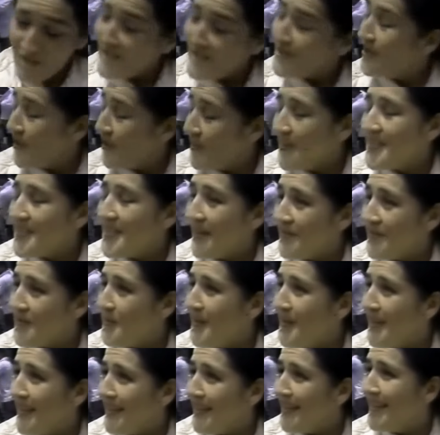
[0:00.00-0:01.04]
she's, she'll be tough to
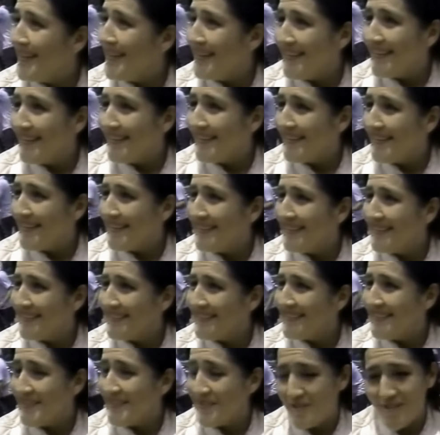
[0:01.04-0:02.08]
beat.
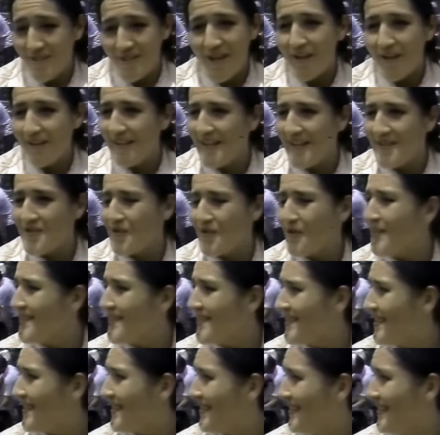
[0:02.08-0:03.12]
And she's got lane
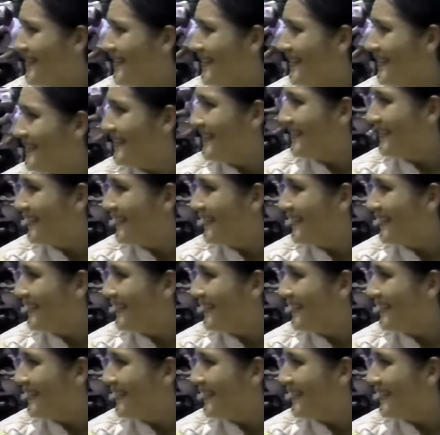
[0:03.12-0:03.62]
choice, and uh,